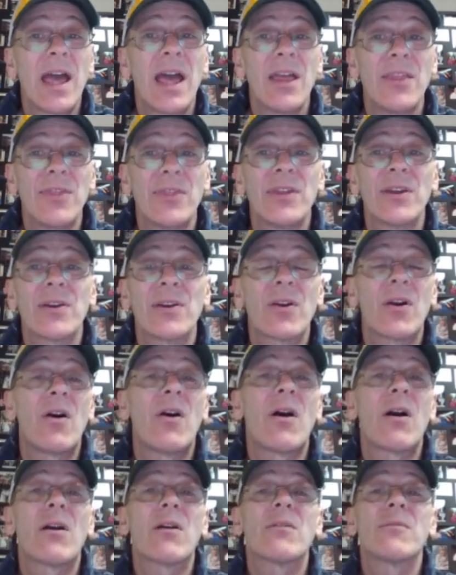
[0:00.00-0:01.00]
and there
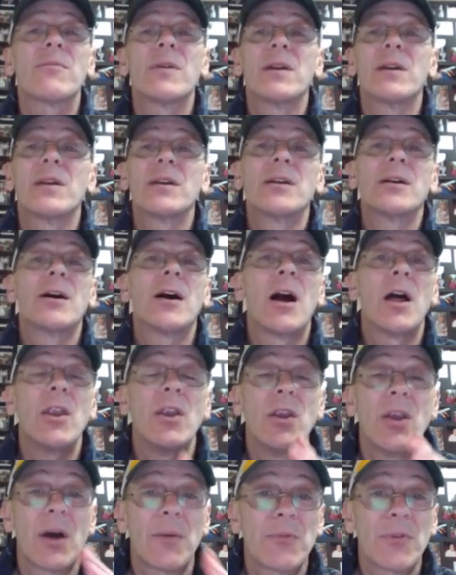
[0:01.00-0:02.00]
are a
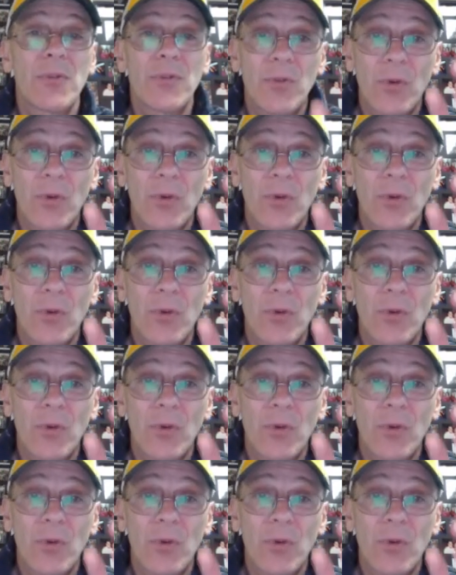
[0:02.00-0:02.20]
number